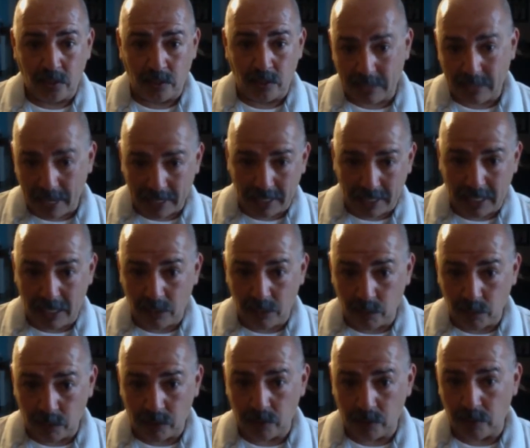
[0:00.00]
What that
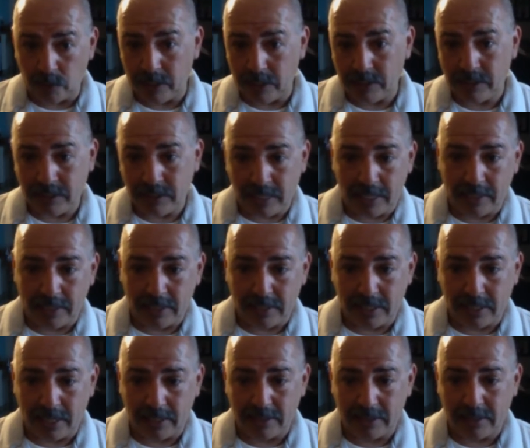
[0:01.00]
keyword was
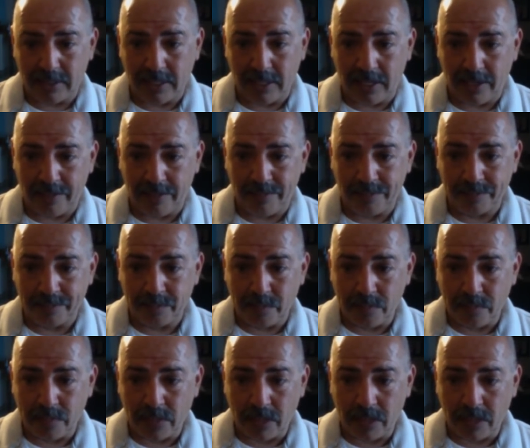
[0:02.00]
that I